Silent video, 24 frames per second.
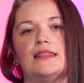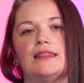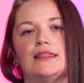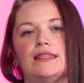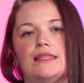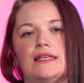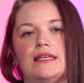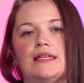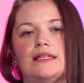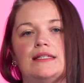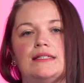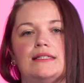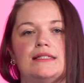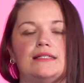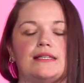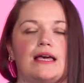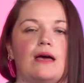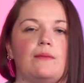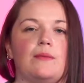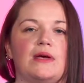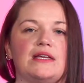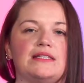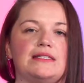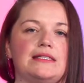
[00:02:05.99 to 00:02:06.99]
These
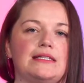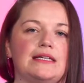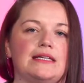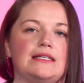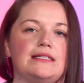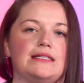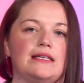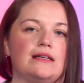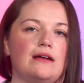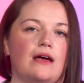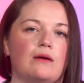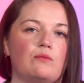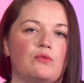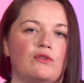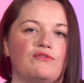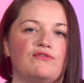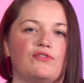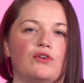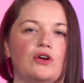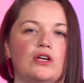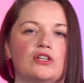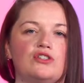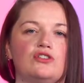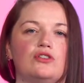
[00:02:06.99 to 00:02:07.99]
MSDs that I'm
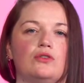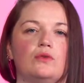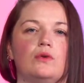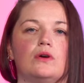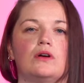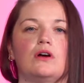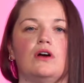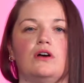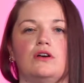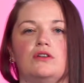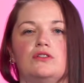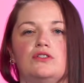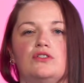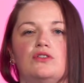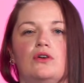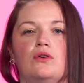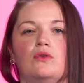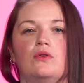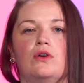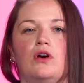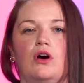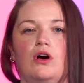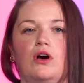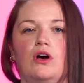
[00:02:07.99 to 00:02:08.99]
referring to are also
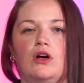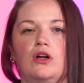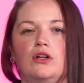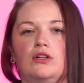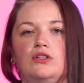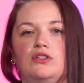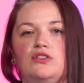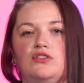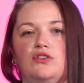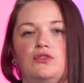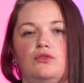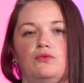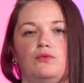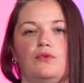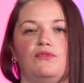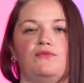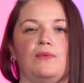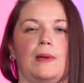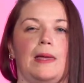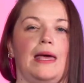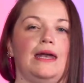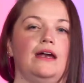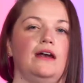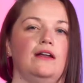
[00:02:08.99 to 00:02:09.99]
called
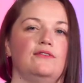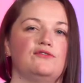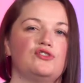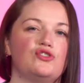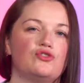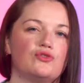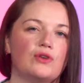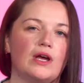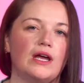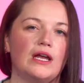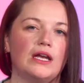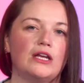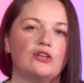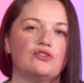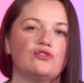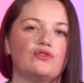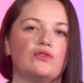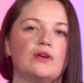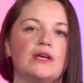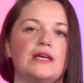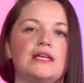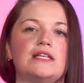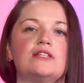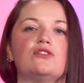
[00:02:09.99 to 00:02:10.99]
repetitive strain
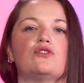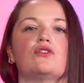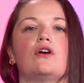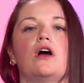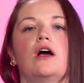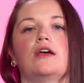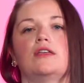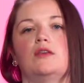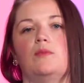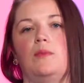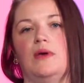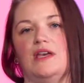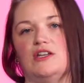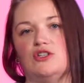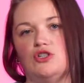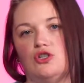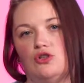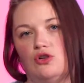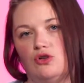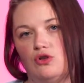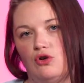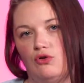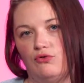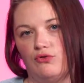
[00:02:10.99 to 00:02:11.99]
injuries or
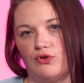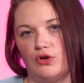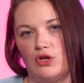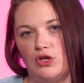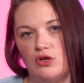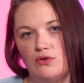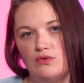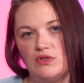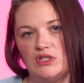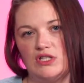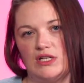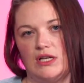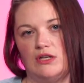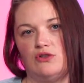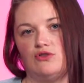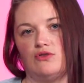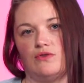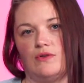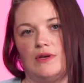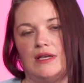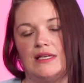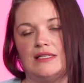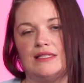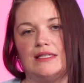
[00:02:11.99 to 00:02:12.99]
occupational overuse
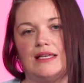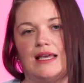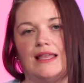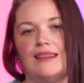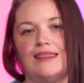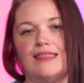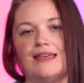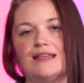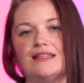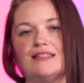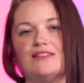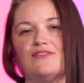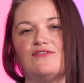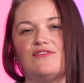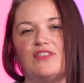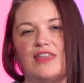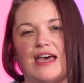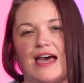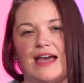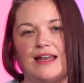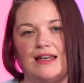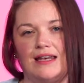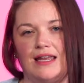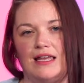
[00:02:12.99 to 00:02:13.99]
injuries and things of
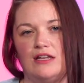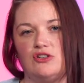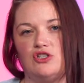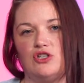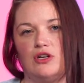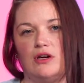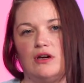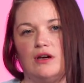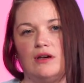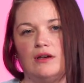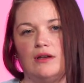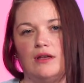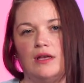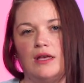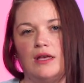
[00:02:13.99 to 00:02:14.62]
that nature.